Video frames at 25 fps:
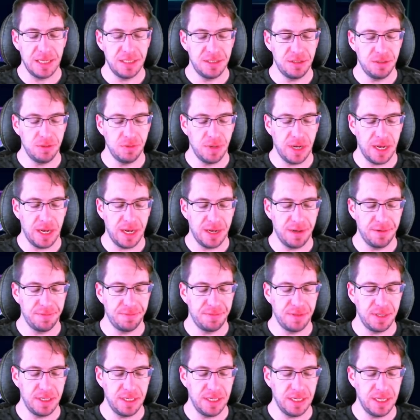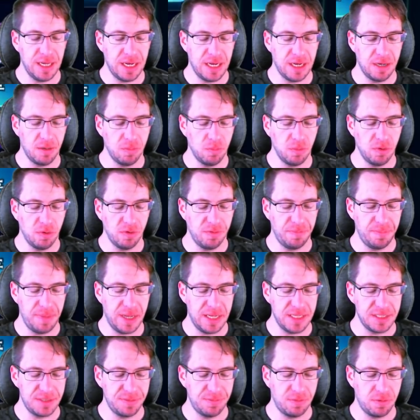do have the wolf
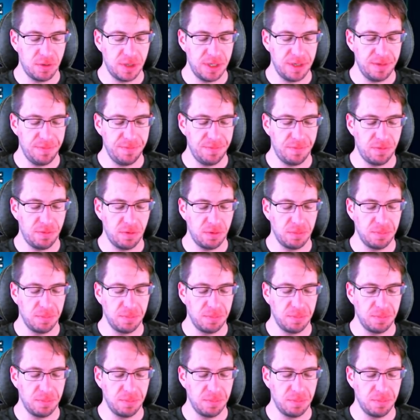mask for him for